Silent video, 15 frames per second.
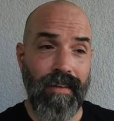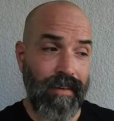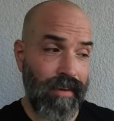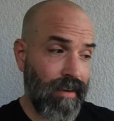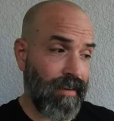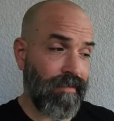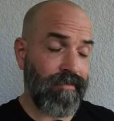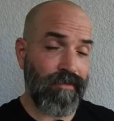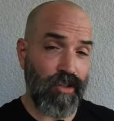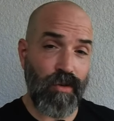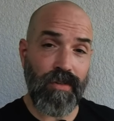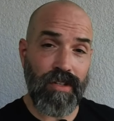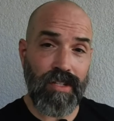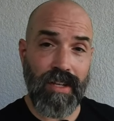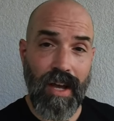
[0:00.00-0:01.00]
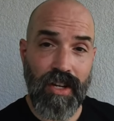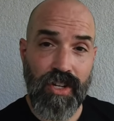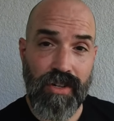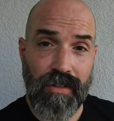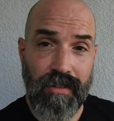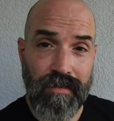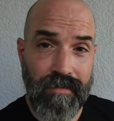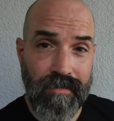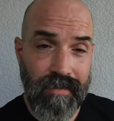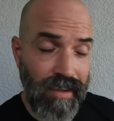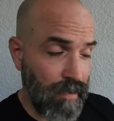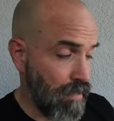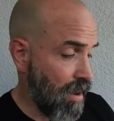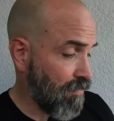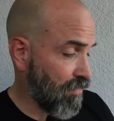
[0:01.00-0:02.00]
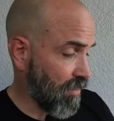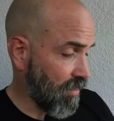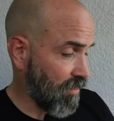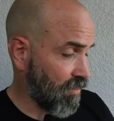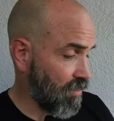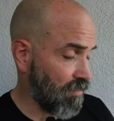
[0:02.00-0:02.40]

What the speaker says: and do a discussion about these.